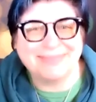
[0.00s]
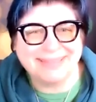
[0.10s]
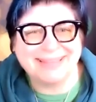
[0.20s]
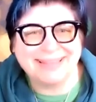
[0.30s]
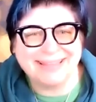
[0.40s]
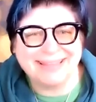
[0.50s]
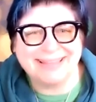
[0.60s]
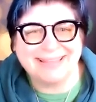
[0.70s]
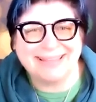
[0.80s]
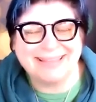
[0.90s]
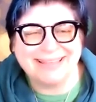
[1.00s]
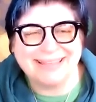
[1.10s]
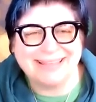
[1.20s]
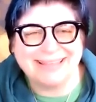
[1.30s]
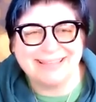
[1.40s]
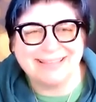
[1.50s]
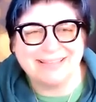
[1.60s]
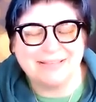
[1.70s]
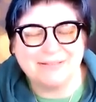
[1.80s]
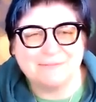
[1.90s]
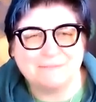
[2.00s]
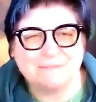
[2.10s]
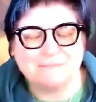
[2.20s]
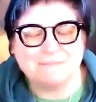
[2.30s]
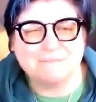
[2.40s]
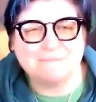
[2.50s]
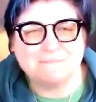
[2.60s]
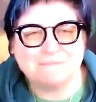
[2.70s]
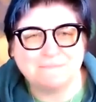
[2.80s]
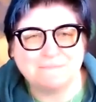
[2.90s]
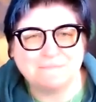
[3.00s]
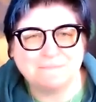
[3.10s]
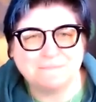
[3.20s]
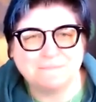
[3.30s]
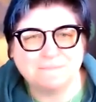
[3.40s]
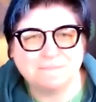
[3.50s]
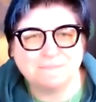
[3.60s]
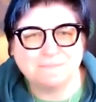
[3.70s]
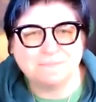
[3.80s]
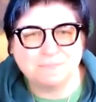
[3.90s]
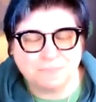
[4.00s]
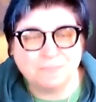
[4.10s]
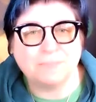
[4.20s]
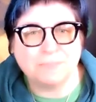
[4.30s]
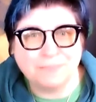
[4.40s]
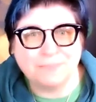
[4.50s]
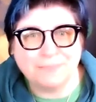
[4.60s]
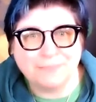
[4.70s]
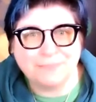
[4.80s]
No words are spoken by the person on screen.